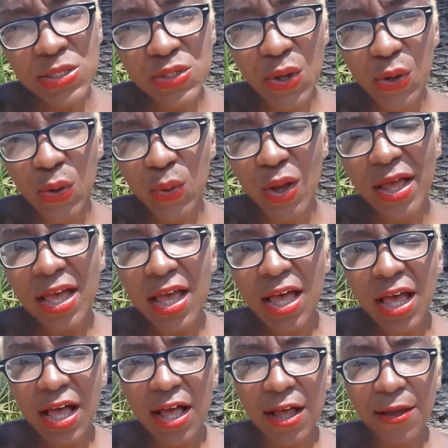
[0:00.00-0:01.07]
So
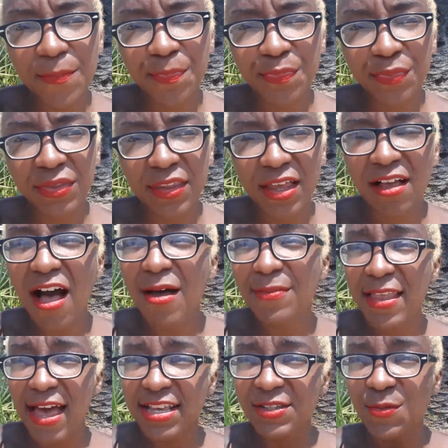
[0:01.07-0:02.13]
um, the cop
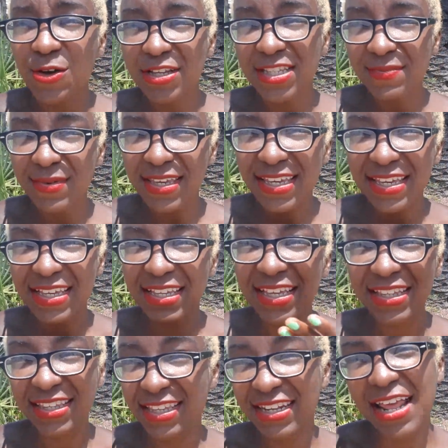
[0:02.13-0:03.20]
that had spoken to me
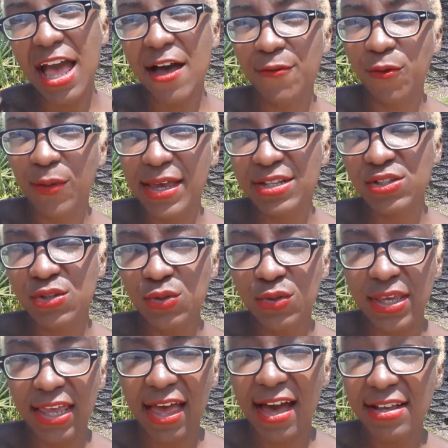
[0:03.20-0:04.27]
didn't have a way to
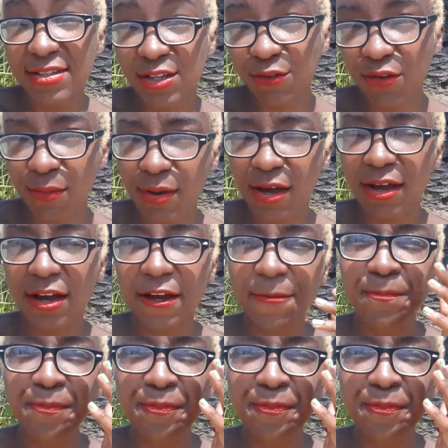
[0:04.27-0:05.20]
get answers from her.